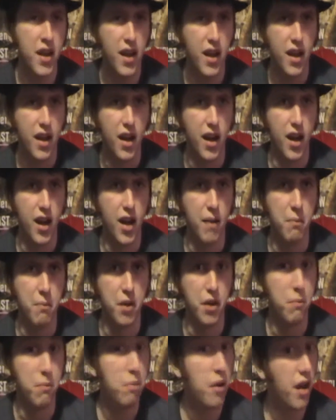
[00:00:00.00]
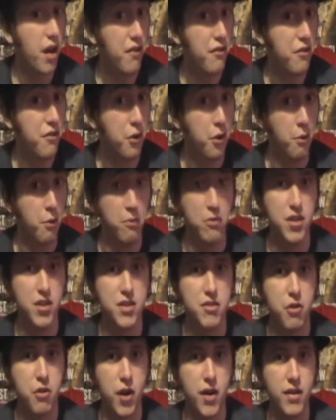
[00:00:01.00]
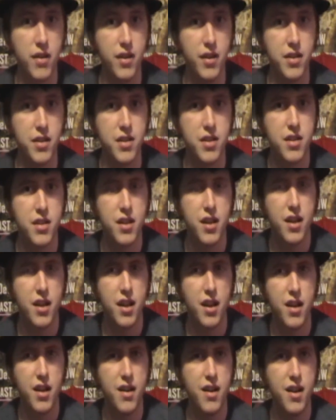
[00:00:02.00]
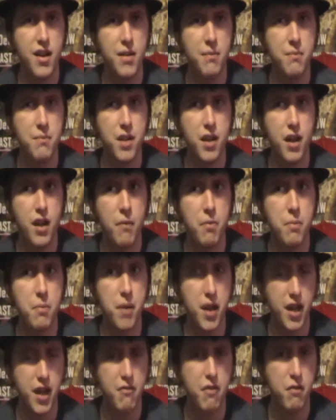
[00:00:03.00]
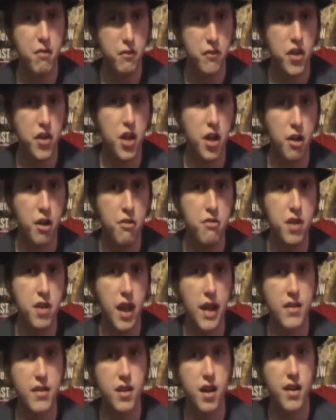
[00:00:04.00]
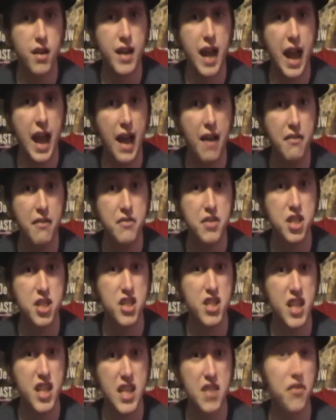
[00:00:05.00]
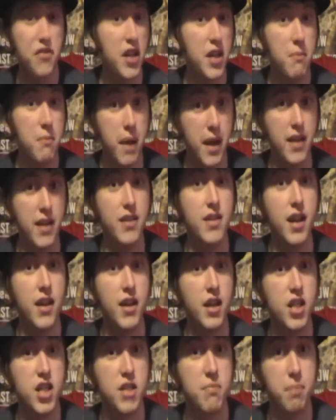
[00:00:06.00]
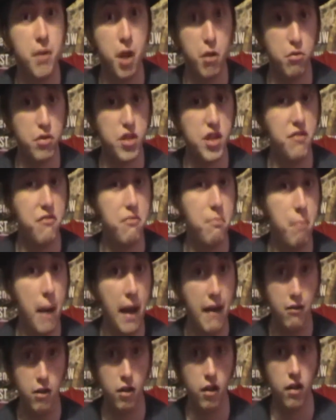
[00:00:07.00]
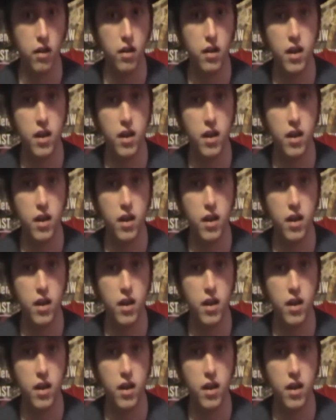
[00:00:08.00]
but in blight form, which is quite nice. I've been playing around with the code and I have successfully made an explosive barrel,